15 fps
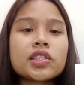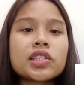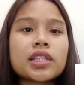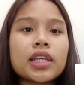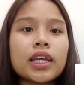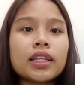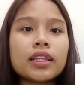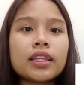
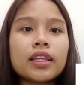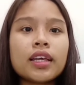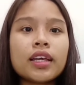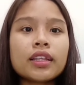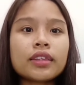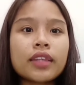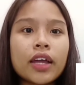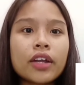state,
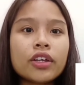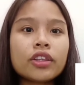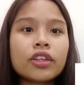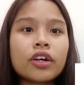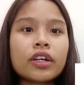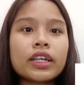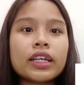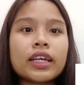
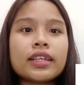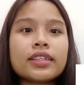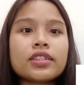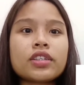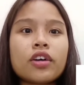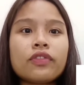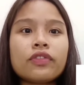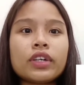territory, and
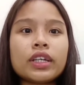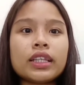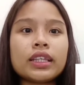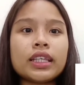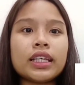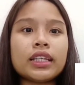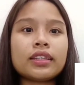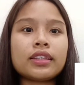
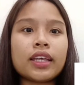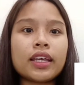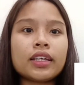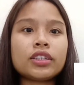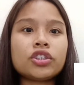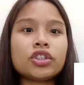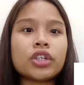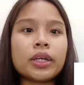sovereignty
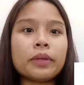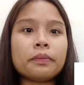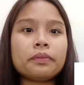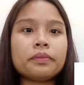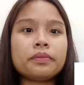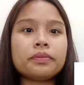take shape.